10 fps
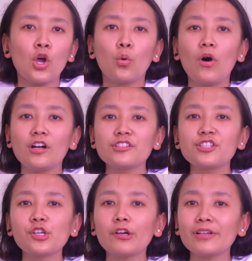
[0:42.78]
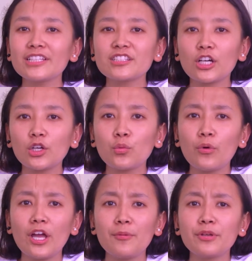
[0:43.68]
Once you are in the dark
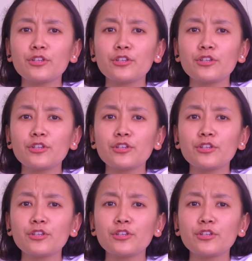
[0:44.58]
web,